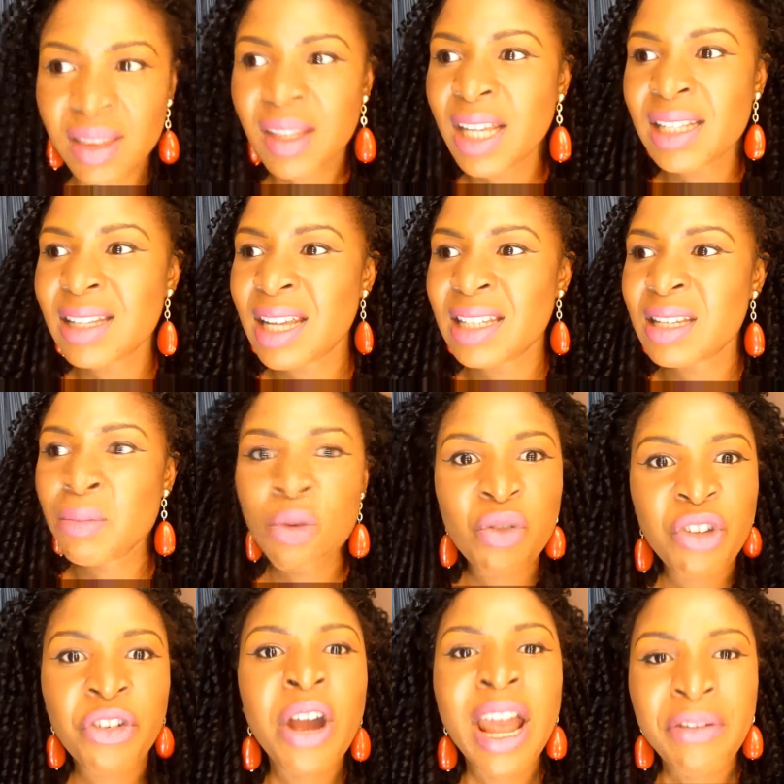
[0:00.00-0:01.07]
it's a
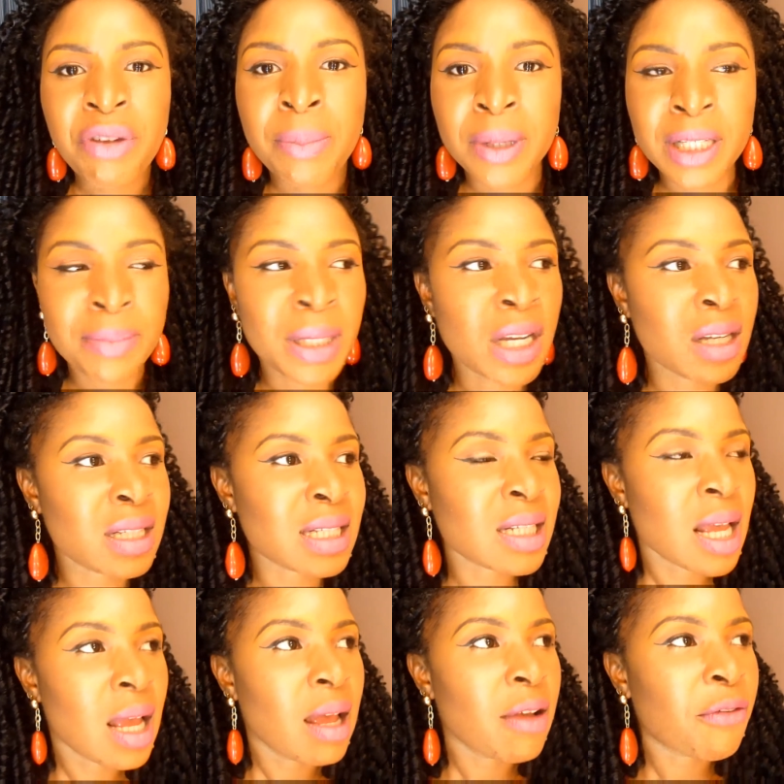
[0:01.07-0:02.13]
movie for everybody, because
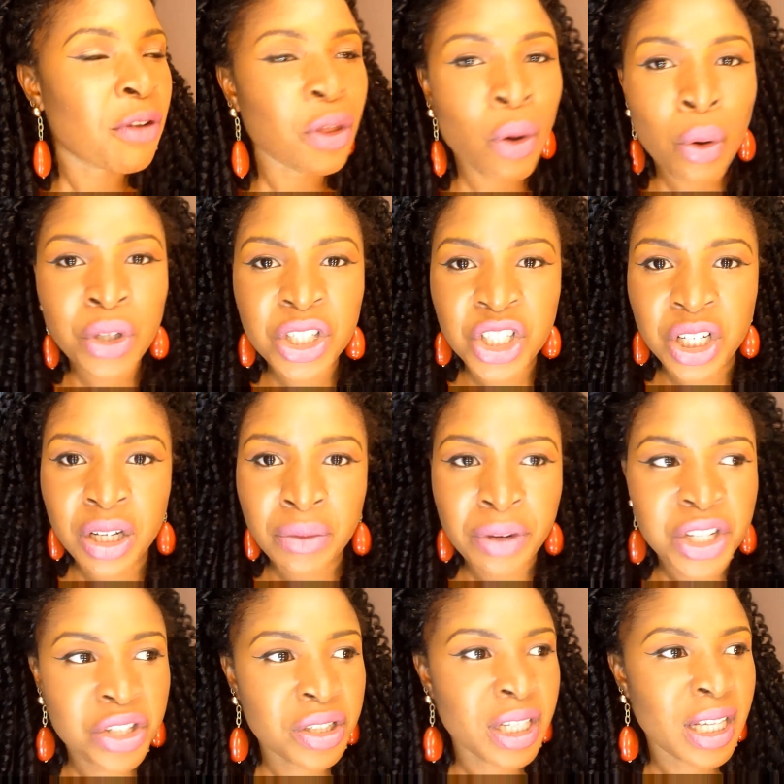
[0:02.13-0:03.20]
for the older
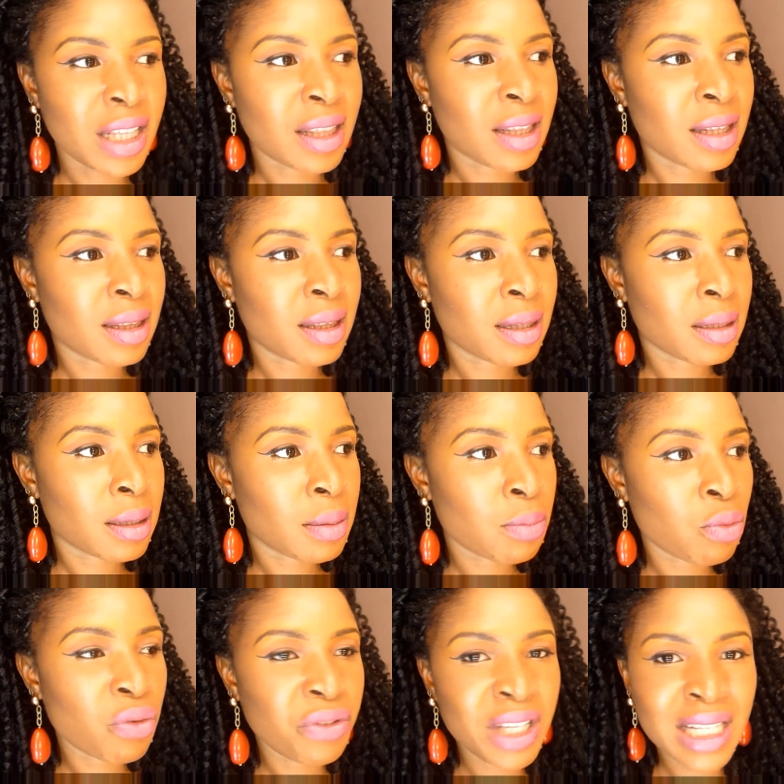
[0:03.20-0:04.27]
generation, the
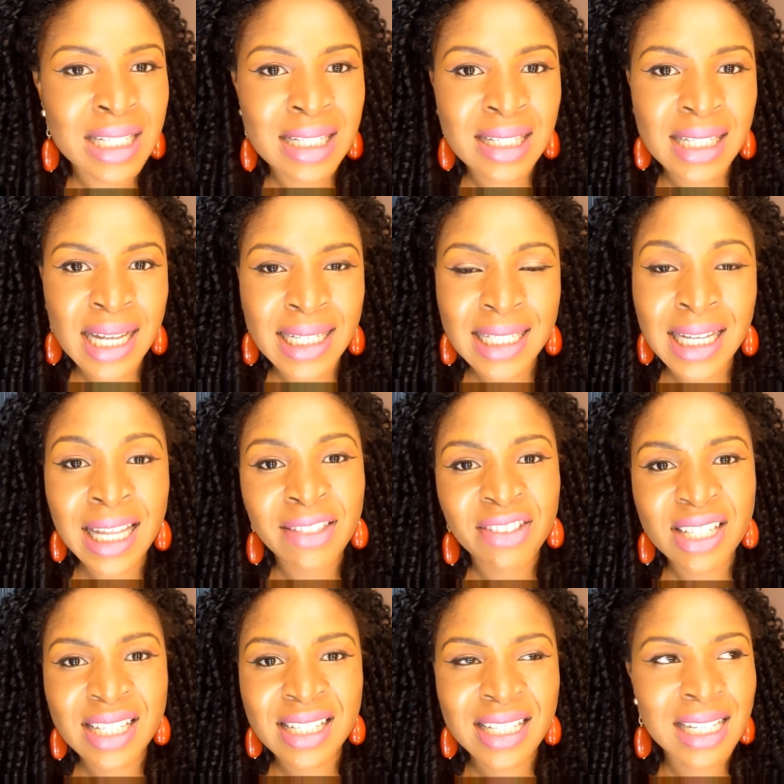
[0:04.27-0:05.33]
movie is set in
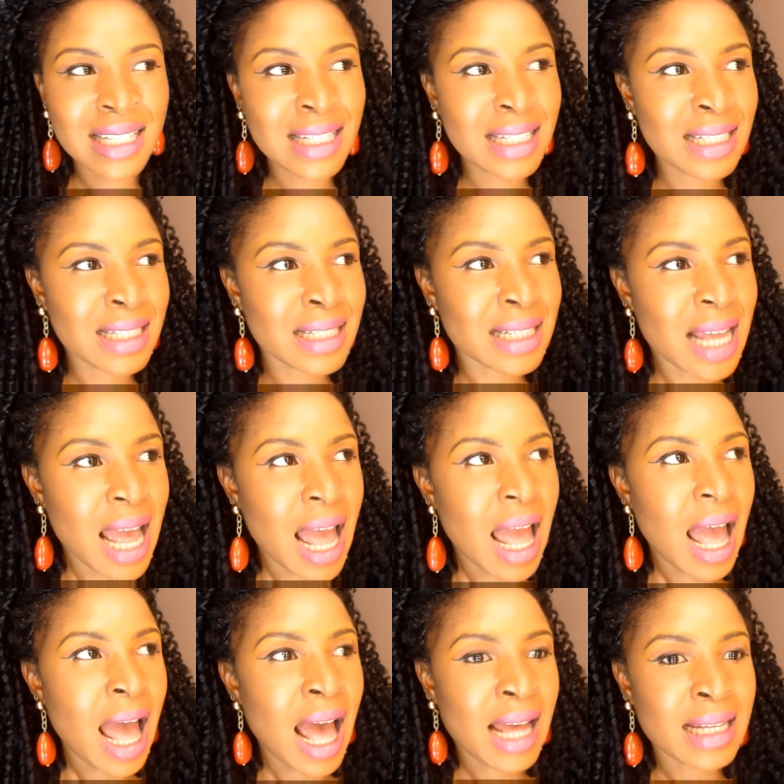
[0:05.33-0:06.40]
the 60s,
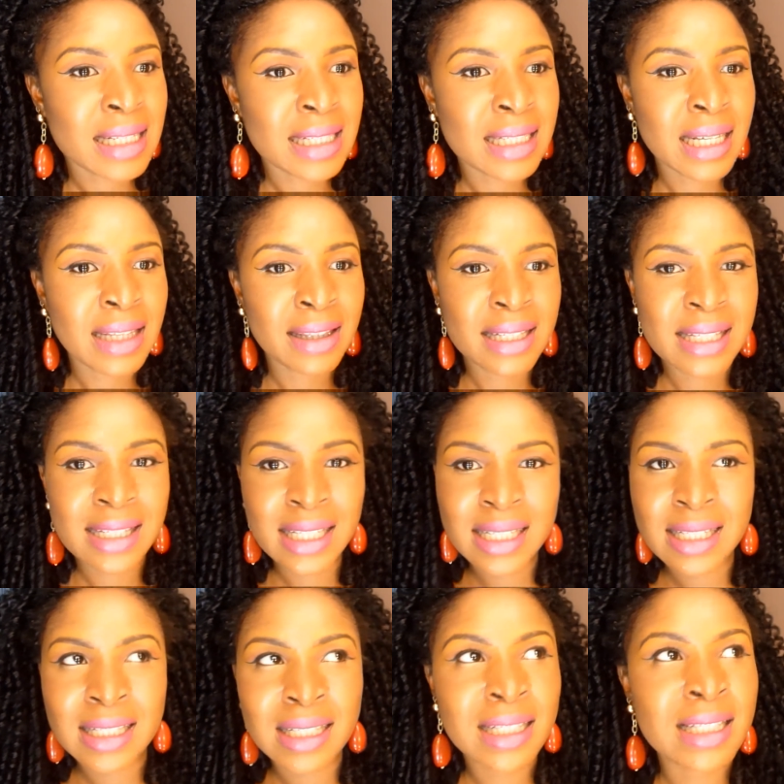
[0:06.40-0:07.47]
and in the
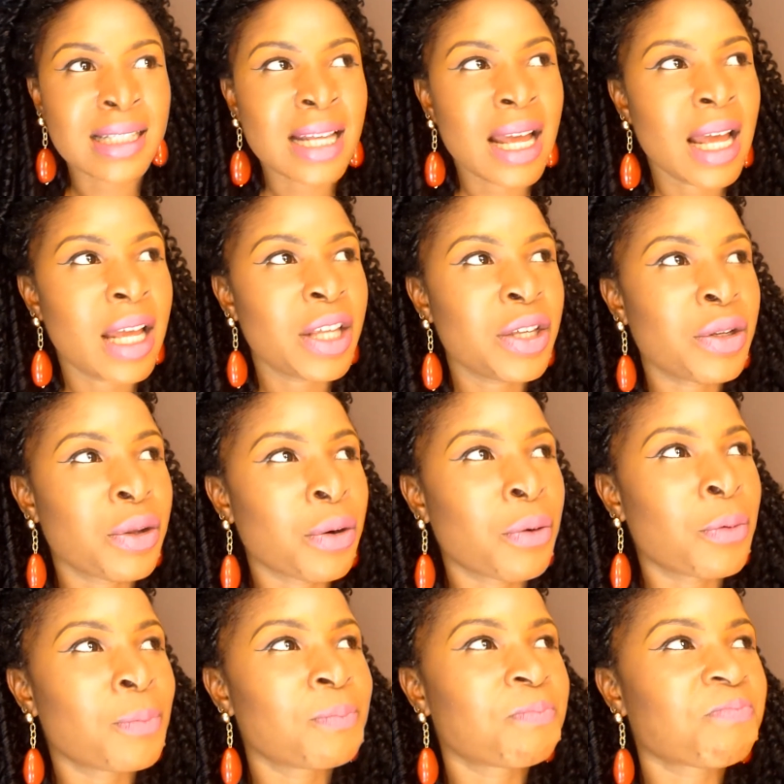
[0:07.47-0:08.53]
60s, you know,